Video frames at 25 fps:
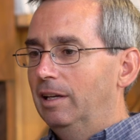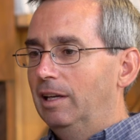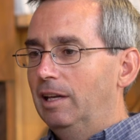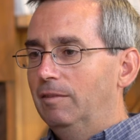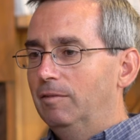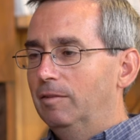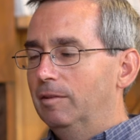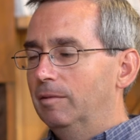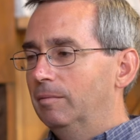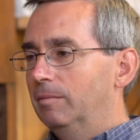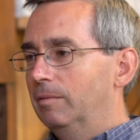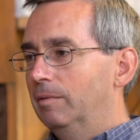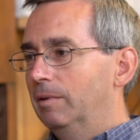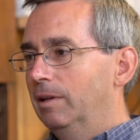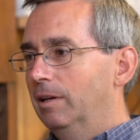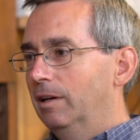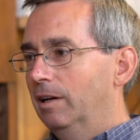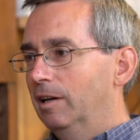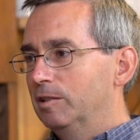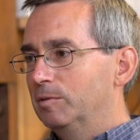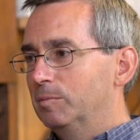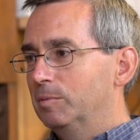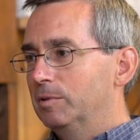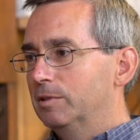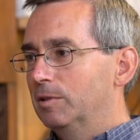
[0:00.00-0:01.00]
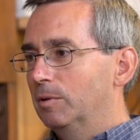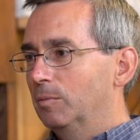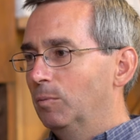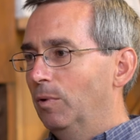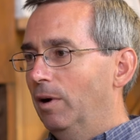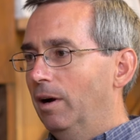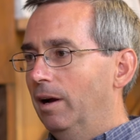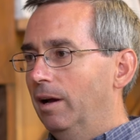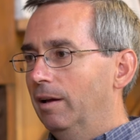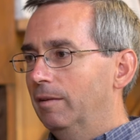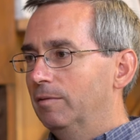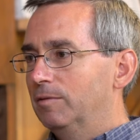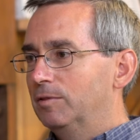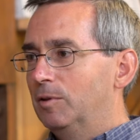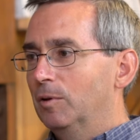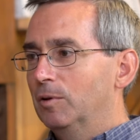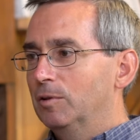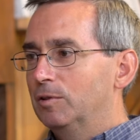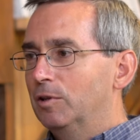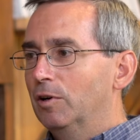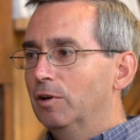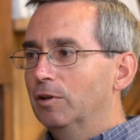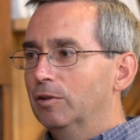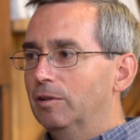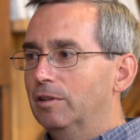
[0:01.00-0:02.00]
even husbands and wives
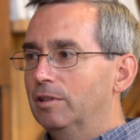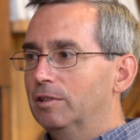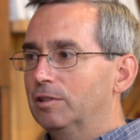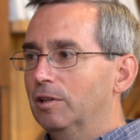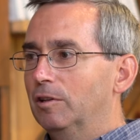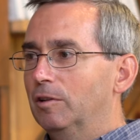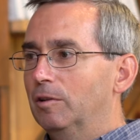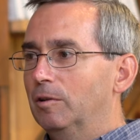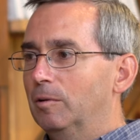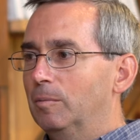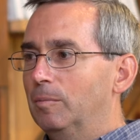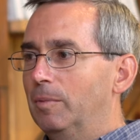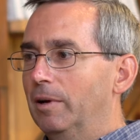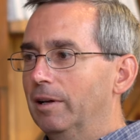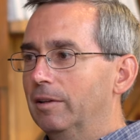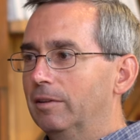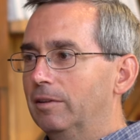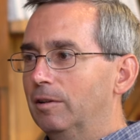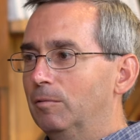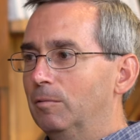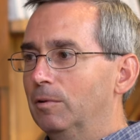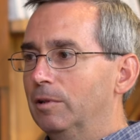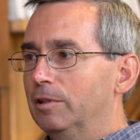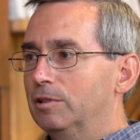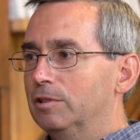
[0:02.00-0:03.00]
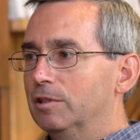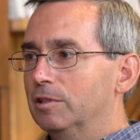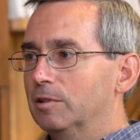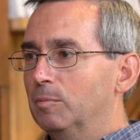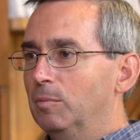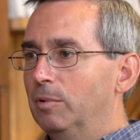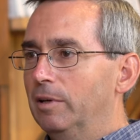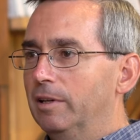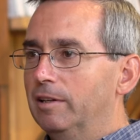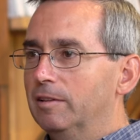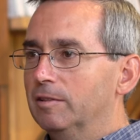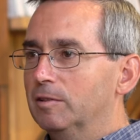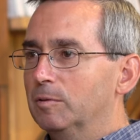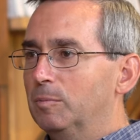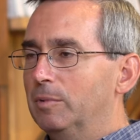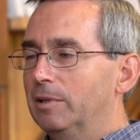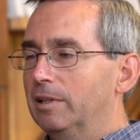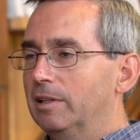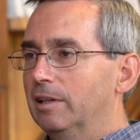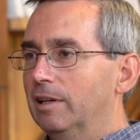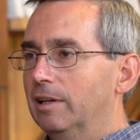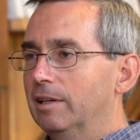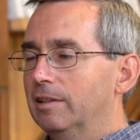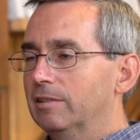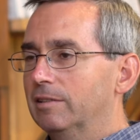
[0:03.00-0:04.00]
don't talk to each other about their religious beliefs
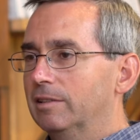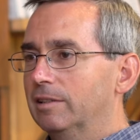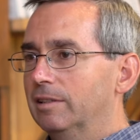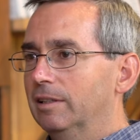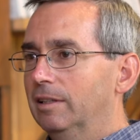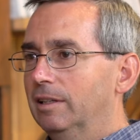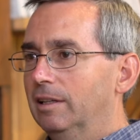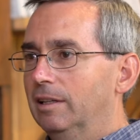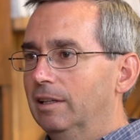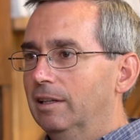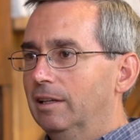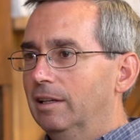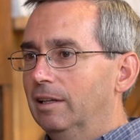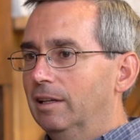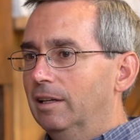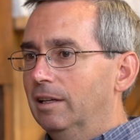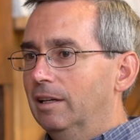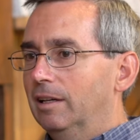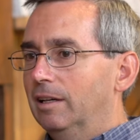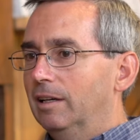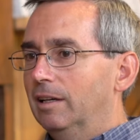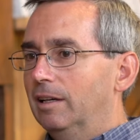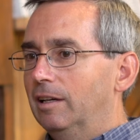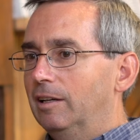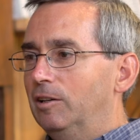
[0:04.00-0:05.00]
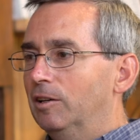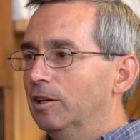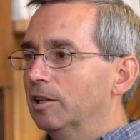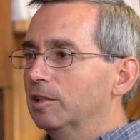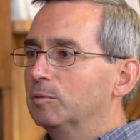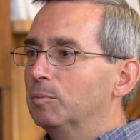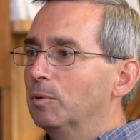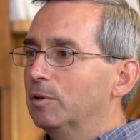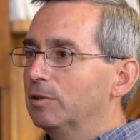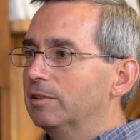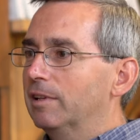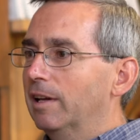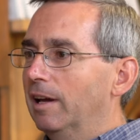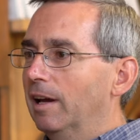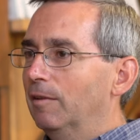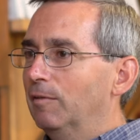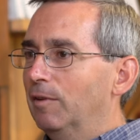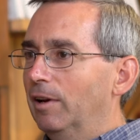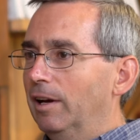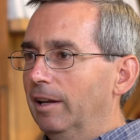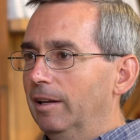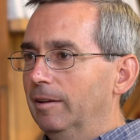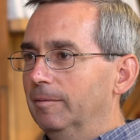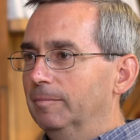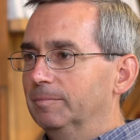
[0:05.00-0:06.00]
because uh, you're not supposed to have
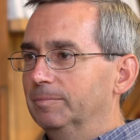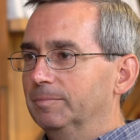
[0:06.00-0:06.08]
any.